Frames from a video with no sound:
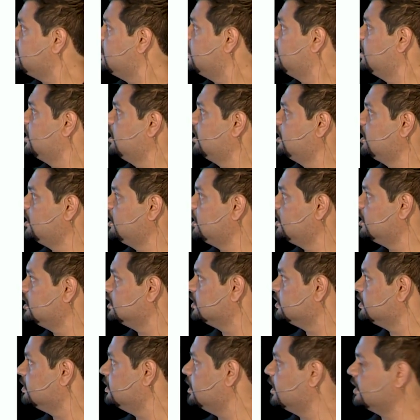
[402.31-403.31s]

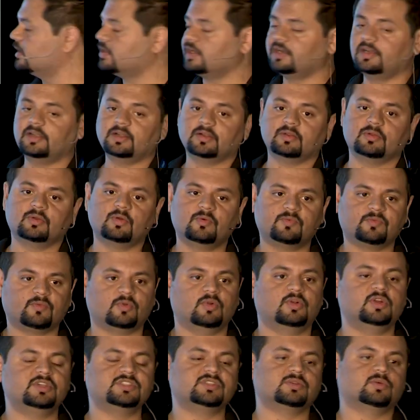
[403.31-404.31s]
The other, of
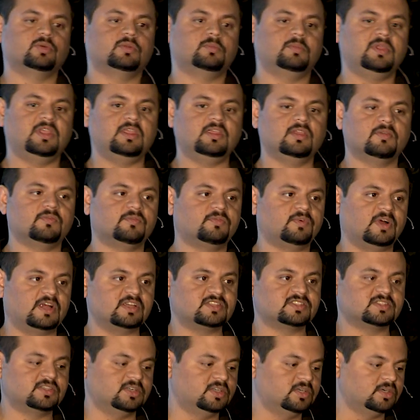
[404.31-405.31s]
course, could be
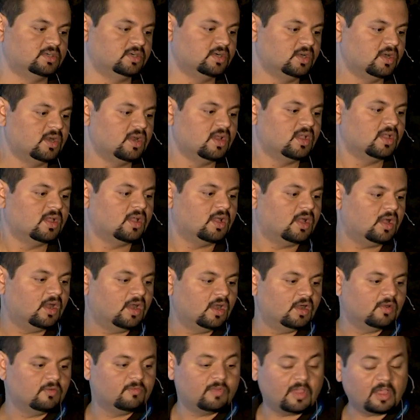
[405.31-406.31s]
faster
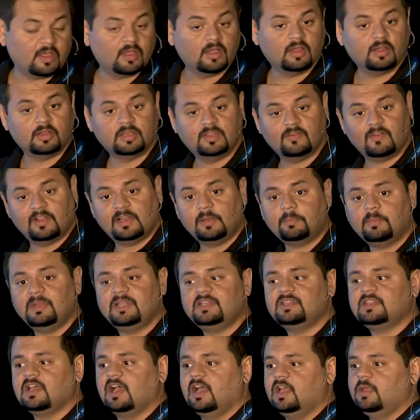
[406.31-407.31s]

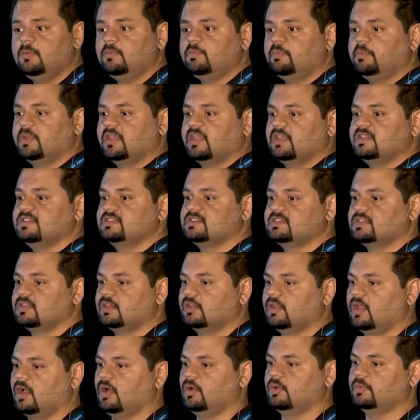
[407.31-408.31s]
development time, because
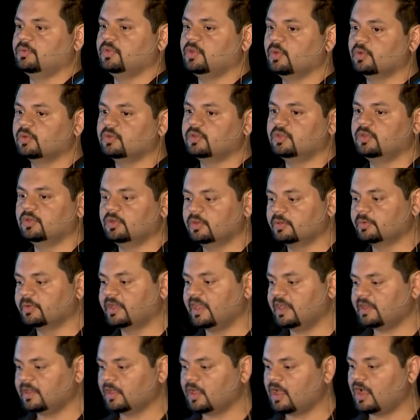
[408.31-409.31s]
now you're
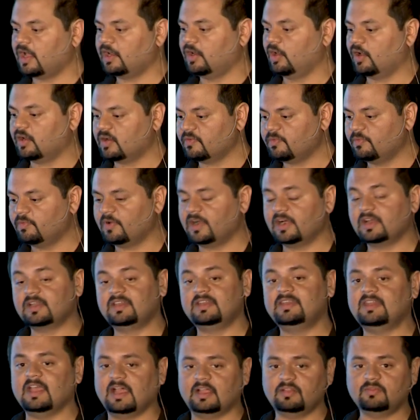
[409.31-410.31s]
getting a lot of
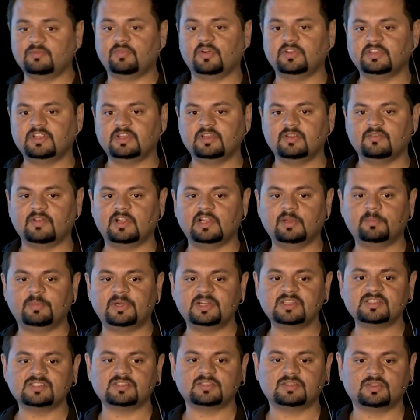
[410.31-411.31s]
work done for the
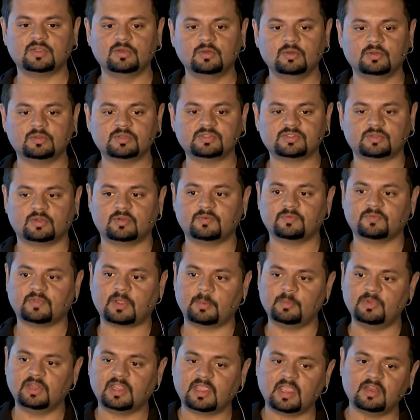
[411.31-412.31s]
developers to sort of
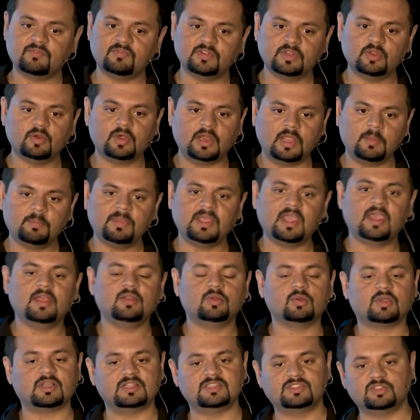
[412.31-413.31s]
communicate with your API,
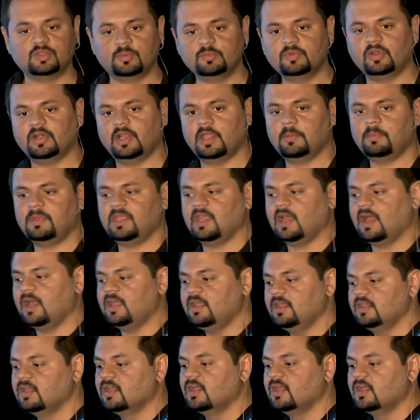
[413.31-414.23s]
to consume your API.